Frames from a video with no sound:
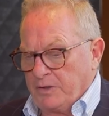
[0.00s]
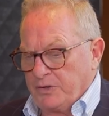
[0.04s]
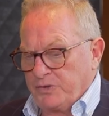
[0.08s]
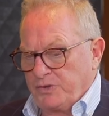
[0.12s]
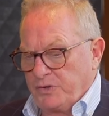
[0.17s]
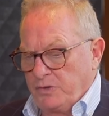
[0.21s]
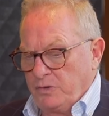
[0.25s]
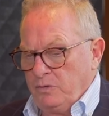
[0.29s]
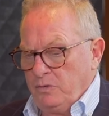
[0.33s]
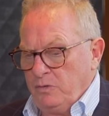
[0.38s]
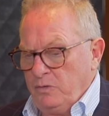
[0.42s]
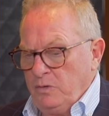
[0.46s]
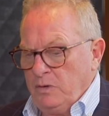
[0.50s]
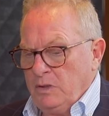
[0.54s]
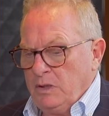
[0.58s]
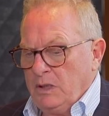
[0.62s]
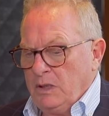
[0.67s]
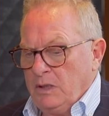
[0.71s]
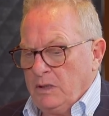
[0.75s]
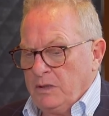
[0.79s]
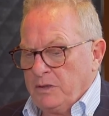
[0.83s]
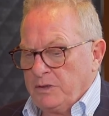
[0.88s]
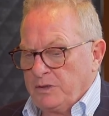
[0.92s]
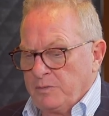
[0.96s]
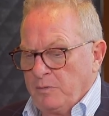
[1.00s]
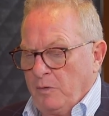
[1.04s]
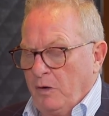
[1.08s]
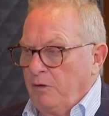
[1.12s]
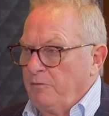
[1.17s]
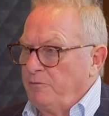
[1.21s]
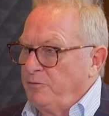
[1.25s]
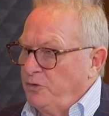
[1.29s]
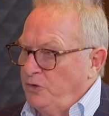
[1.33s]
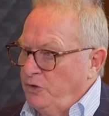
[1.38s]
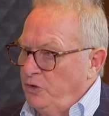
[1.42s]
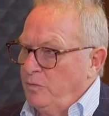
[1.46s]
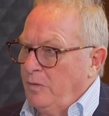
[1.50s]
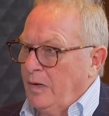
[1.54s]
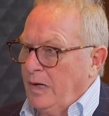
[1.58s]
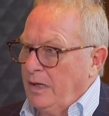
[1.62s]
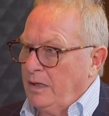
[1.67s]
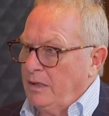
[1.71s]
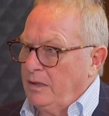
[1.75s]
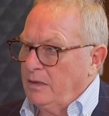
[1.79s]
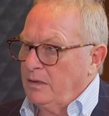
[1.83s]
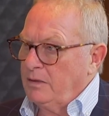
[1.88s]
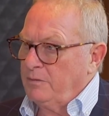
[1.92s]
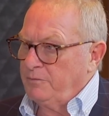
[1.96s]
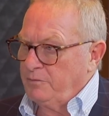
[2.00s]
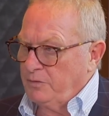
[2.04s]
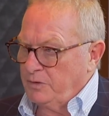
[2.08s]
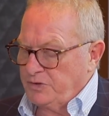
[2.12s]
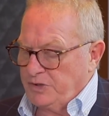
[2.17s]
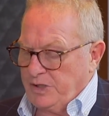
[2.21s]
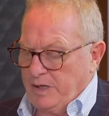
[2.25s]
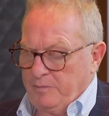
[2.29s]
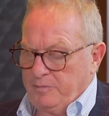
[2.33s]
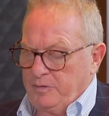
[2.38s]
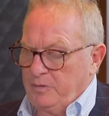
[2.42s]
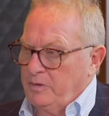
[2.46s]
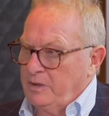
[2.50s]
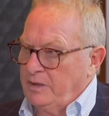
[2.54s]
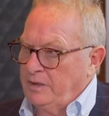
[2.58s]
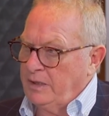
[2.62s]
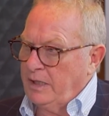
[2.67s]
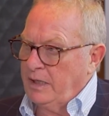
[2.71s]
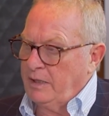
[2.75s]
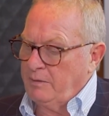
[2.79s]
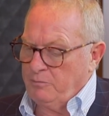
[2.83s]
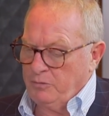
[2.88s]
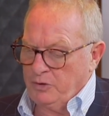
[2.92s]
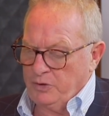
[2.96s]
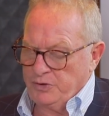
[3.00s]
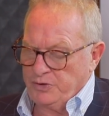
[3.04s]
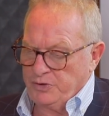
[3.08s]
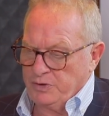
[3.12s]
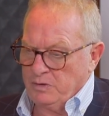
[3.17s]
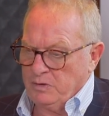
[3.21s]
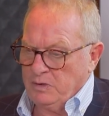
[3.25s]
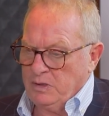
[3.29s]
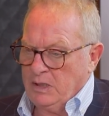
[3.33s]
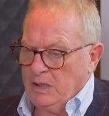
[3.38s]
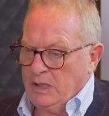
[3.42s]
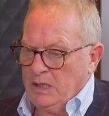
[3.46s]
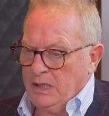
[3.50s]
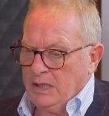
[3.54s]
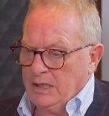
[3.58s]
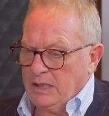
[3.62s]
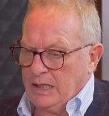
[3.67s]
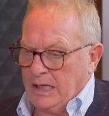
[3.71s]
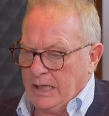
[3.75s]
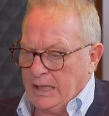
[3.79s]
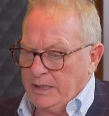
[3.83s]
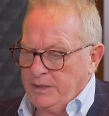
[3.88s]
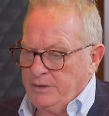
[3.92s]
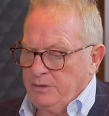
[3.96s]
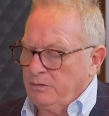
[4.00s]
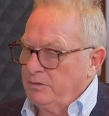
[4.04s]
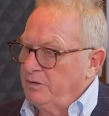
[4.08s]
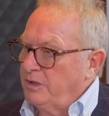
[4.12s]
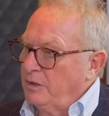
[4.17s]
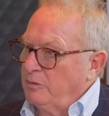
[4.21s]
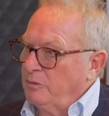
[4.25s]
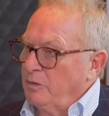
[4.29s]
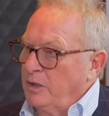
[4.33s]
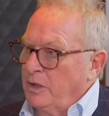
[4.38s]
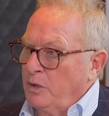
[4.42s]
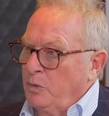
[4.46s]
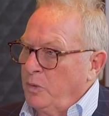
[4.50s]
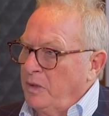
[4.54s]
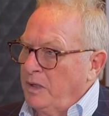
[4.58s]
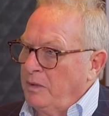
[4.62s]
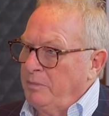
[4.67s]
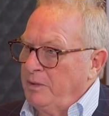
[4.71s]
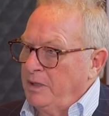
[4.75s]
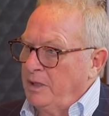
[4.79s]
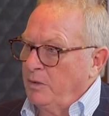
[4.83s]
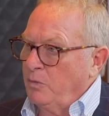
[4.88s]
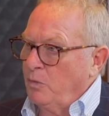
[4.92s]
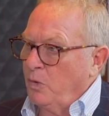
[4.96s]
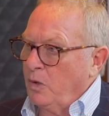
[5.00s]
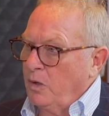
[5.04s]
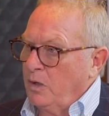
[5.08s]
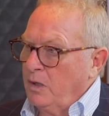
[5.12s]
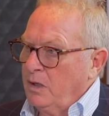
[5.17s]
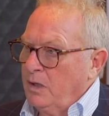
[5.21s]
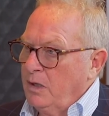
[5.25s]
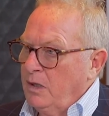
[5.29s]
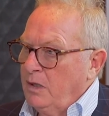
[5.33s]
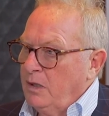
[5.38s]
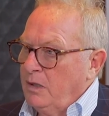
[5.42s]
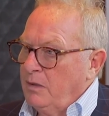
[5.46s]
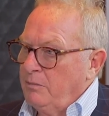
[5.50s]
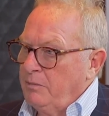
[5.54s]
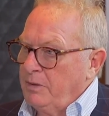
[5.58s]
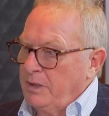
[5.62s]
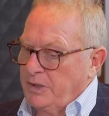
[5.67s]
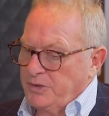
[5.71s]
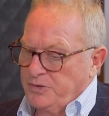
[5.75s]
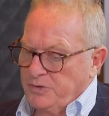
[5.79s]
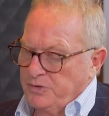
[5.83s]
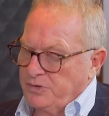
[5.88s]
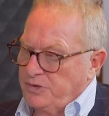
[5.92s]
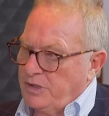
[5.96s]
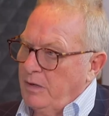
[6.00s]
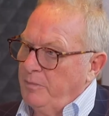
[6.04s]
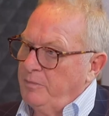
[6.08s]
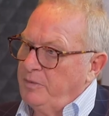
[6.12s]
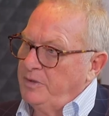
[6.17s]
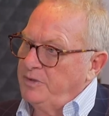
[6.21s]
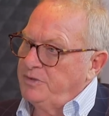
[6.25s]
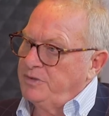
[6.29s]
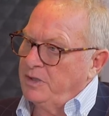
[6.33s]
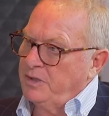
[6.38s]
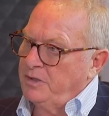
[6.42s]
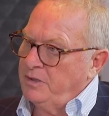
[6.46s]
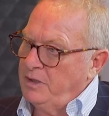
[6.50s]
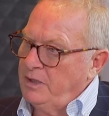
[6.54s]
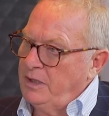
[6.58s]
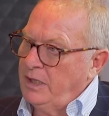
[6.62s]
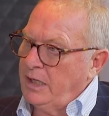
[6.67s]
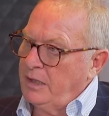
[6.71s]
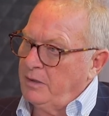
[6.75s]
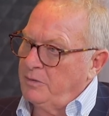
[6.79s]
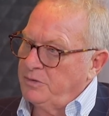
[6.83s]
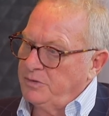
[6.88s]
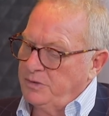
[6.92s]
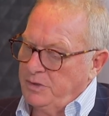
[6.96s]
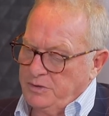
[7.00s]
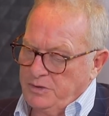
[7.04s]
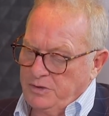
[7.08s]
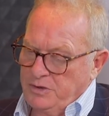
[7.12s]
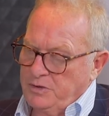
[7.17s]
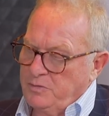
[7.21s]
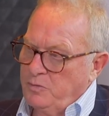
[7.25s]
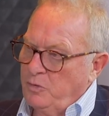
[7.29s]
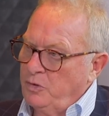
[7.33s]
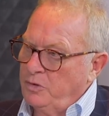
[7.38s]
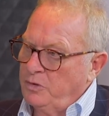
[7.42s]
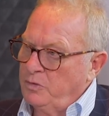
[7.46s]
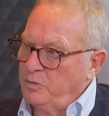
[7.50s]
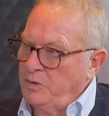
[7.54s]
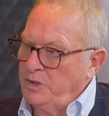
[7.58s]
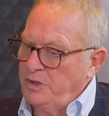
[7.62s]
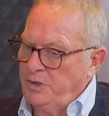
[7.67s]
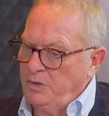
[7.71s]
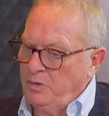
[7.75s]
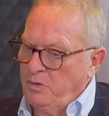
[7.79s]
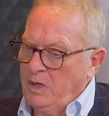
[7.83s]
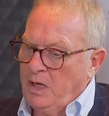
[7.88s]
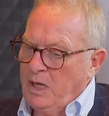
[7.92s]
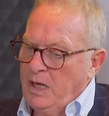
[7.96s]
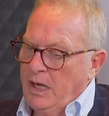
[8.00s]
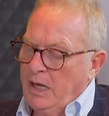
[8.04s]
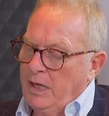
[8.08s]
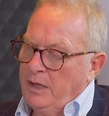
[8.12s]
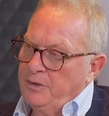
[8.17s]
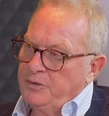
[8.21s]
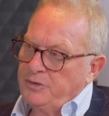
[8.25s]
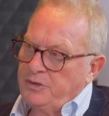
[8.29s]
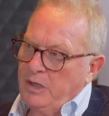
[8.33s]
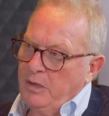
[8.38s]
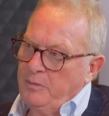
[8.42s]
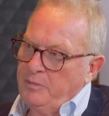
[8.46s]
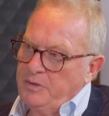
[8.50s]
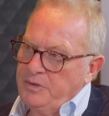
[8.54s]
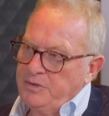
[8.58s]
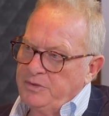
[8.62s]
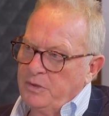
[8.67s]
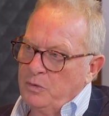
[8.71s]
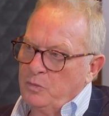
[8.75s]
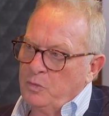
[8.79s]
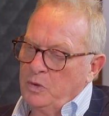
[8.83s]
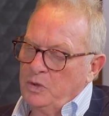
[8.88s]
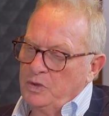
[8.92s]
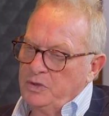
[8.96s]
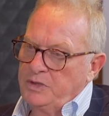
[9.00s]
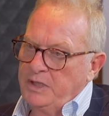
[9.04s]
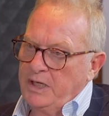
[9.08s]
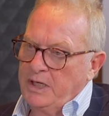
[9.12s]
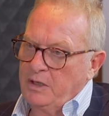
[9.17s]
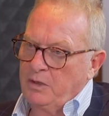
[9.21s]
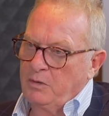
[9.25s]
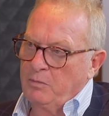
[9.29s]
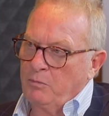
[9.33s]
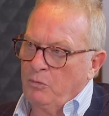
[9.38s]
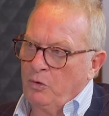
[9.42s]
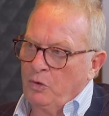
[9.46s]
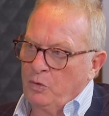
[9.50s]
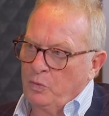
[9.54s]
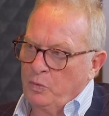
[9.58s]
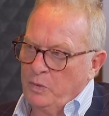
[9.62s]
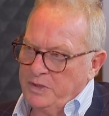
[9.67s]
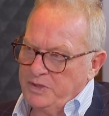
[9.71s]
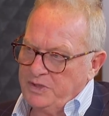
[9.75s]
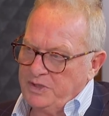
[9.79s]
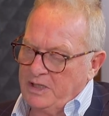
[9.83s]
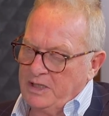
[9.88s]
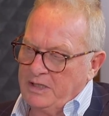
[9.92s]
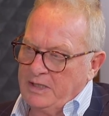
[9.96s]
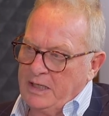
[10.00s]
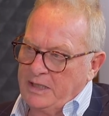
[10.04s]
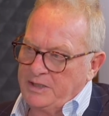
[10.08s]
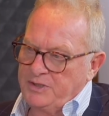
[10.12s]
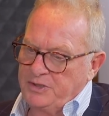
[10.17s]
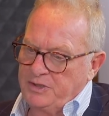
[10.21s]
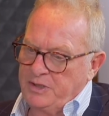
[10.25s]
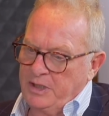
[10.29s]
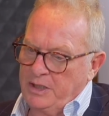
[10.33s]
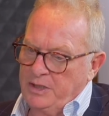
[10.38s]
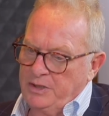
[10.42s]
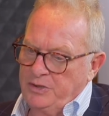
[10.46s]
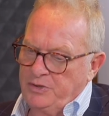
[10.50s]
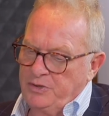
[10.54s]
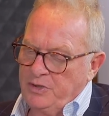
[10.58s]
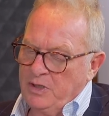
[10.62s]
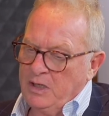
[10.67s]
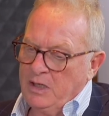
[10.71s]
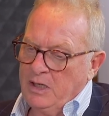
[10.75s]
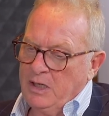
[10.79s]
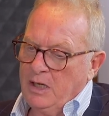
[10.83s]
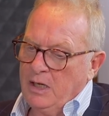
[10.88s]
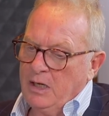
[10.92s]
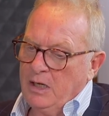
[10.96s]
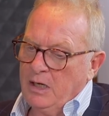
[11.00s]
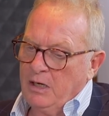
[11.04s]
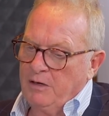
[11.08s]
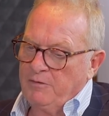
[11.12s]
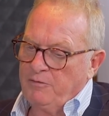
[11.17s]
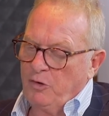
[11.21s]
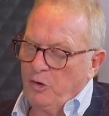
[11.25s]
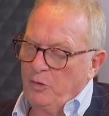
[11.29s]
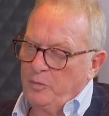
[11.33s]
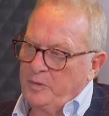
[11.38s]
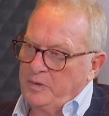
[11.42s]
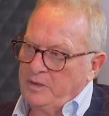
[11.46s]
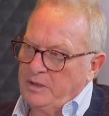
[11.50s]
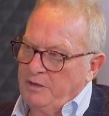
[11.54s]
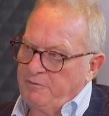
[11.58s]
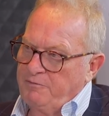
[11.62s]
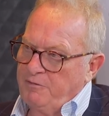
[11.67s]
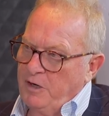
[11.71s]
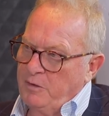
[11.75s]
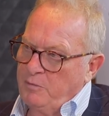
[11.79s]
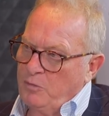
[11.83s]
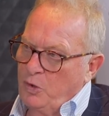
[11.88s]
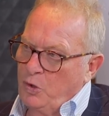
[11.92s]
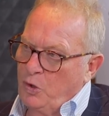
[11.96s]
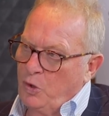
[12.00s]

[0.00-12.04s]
is too small for Newmont, for example, in that merger, I don't think we're going to win a bidding war. Because there's companies that need acquisitions more than we do. And there's companies that will take more risk at that stage of hoping they find more